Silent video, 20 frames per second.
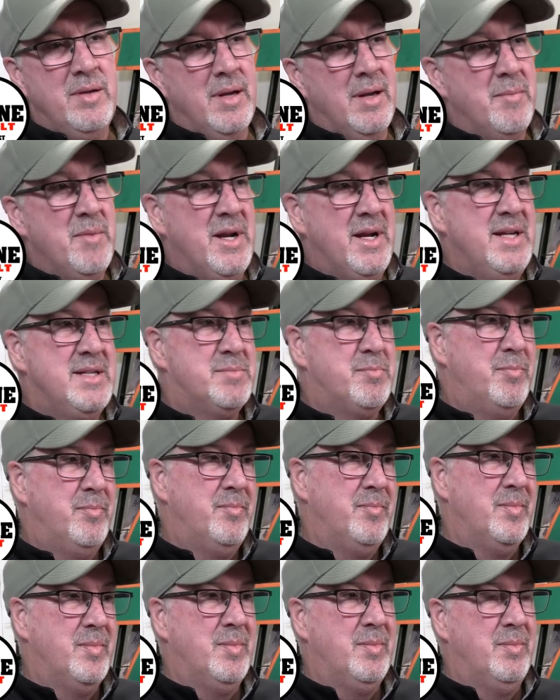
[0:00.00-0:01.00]
I mean, he's
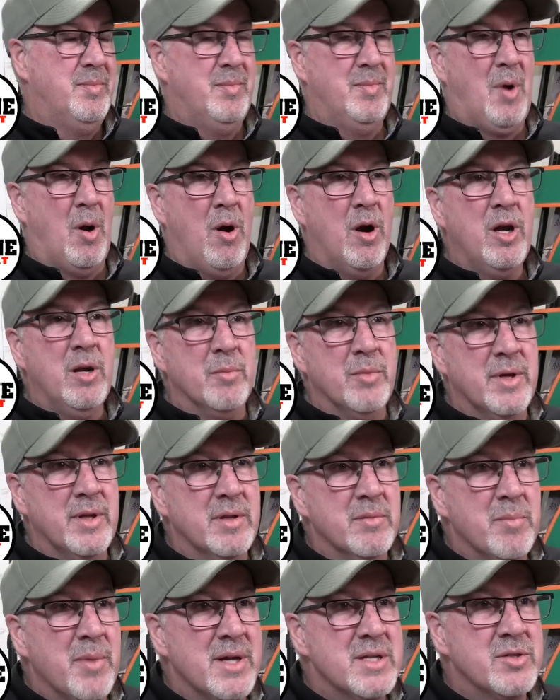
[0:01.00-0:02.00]
arguably
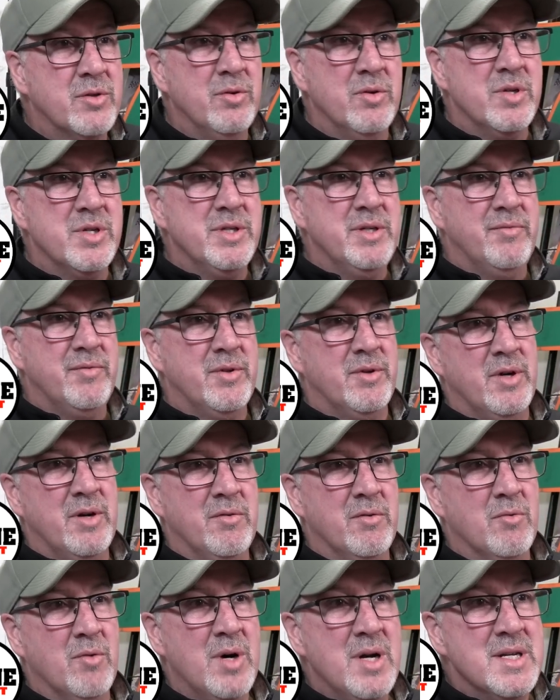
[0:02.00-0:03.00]
the best crew chief there
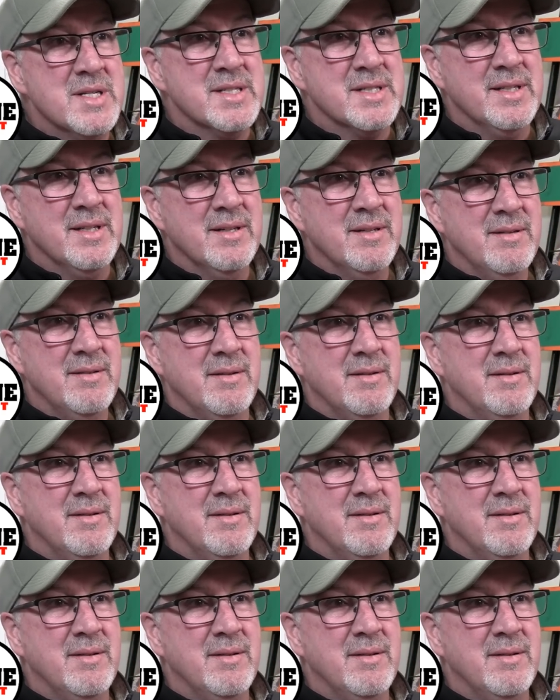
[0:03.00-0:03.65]
ever was in